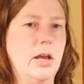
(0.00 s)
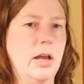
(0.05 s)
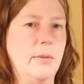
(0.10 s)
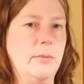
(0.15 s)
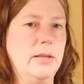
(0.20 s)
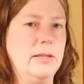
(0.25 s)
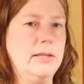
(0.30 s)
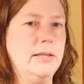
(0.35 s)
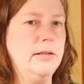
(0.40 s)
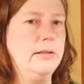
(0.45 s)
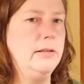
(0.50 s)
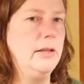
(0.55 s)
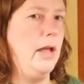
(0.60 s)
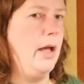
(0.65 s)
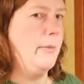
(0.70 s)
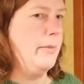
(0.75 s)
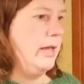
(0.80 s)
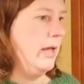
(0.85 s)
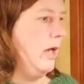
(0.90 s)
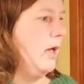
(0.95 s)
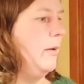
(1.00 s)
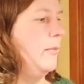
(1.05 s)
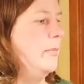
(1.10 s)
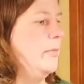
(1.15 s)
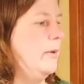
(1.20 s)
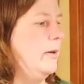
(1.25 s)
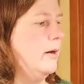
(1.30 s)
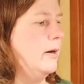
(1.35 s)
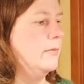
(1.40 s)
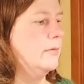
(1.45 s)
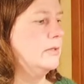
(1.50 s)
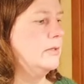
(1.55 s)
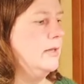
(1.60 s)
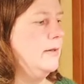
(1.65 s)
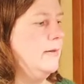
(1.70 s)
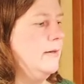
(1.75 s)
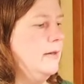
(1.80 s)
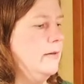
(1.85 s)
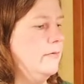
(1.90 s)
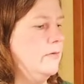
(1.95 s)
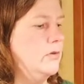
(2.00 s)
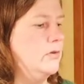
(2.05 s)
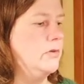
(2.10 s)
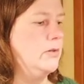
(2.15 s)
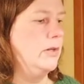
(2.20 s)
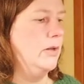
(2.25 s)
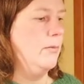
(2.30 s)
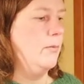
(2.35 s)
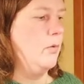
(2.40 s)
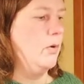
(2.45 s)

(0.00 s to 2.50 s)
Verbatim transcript: It says coming up, and I was thinking of using it